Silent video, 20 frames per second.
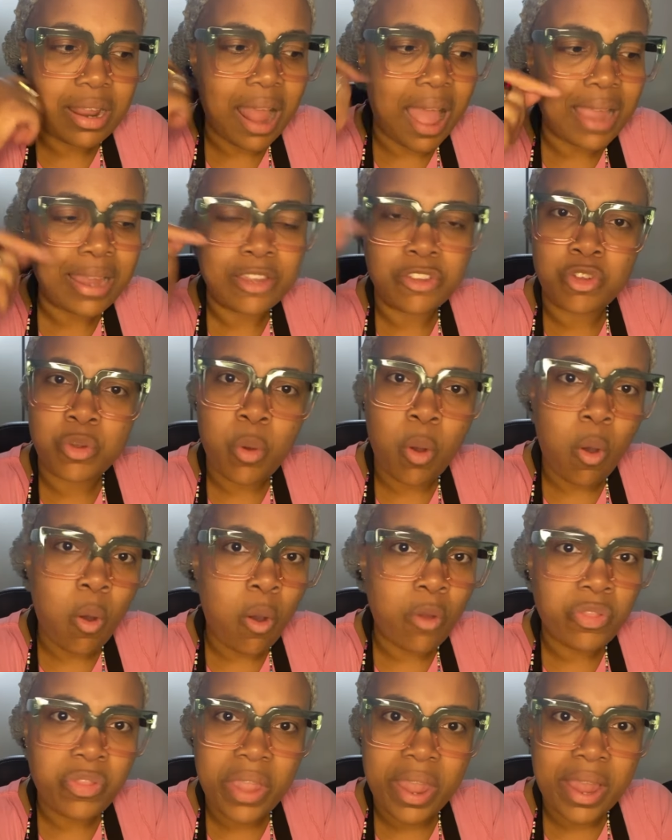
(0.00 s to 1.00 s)
I can do
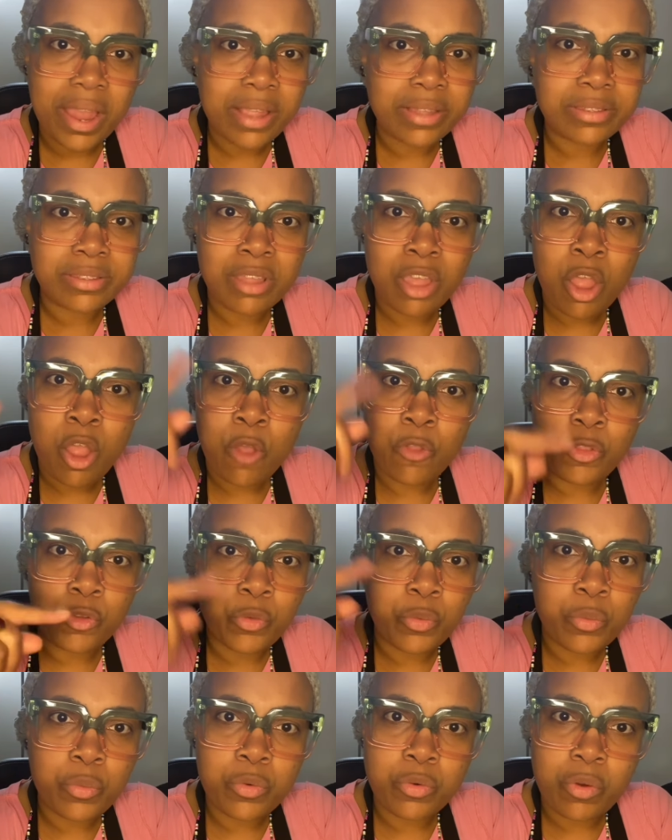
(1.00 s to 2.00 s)
all things
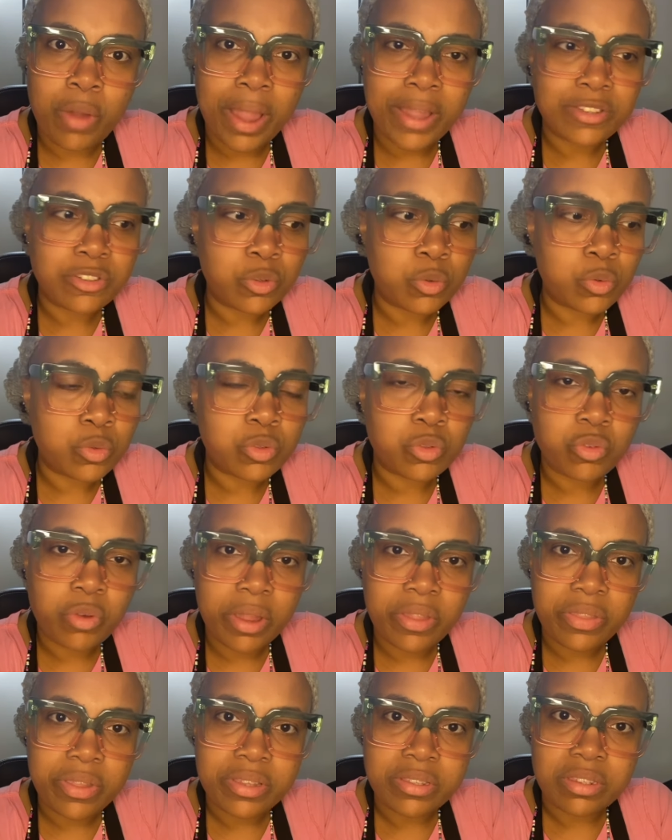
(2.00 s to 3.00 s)
through Christ who
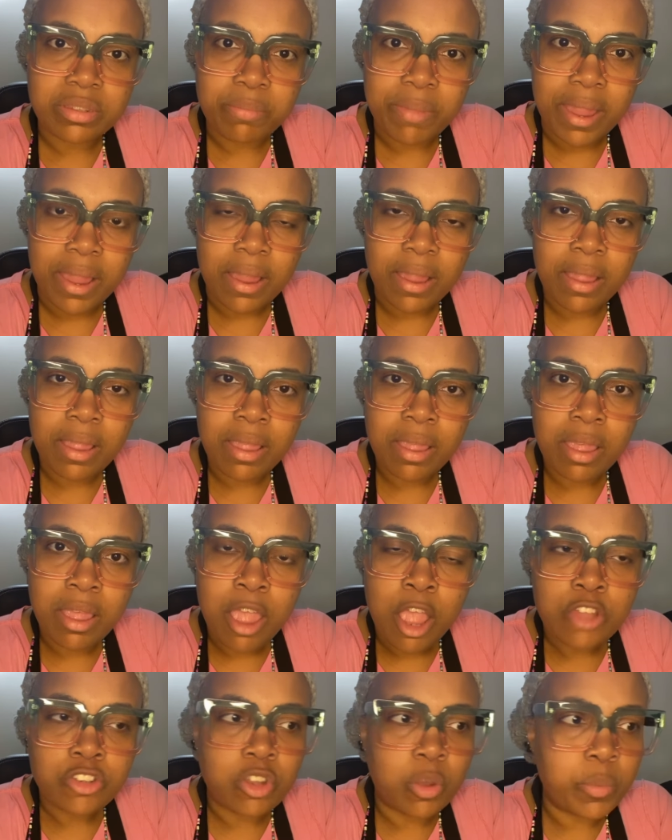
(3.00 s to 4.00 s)
strengthens me.
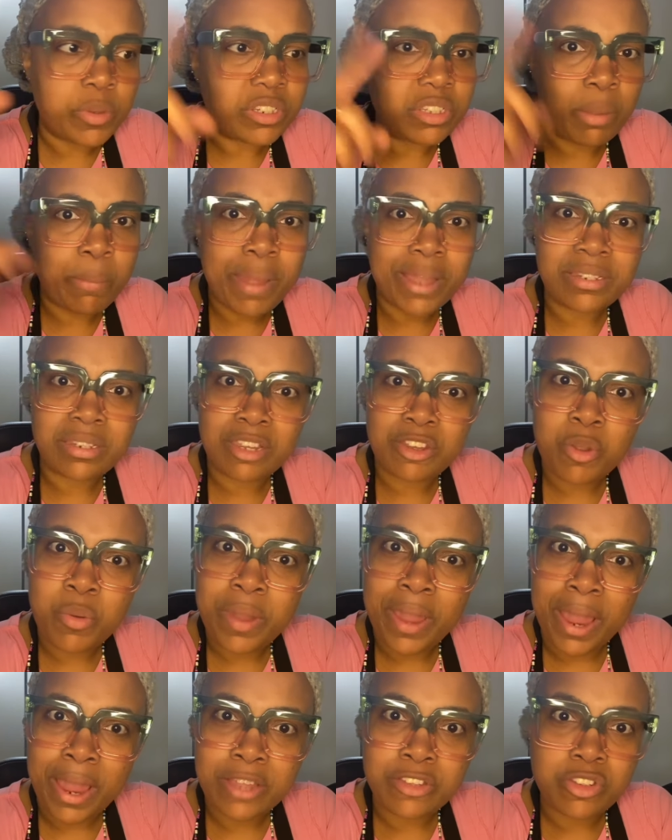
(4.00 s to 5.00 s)
So when somebody say you can't